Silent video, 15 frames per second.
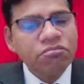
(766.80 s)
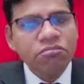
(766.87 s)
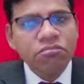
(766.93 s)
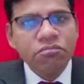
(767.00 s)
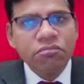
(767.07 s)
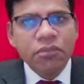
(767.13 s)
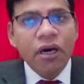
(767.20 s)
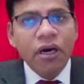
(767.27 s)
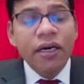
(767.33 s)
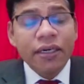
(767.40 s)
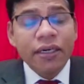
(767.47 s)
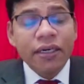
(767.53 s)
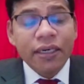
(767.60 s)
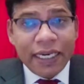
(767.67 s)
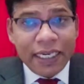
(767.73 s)
or
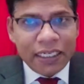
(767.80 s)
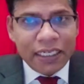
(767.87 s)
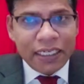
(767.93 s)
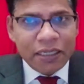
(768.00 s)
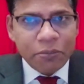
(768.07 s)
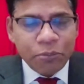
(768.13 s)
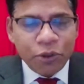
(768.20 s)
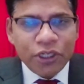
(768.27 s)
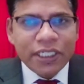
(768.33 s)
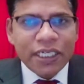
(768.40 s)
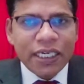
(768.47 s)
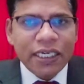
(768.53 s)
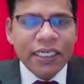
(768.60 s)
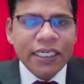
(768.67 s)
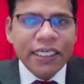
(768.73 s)
any
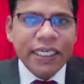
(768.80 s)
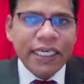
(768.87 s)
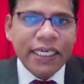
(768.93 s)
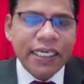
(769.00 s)
politically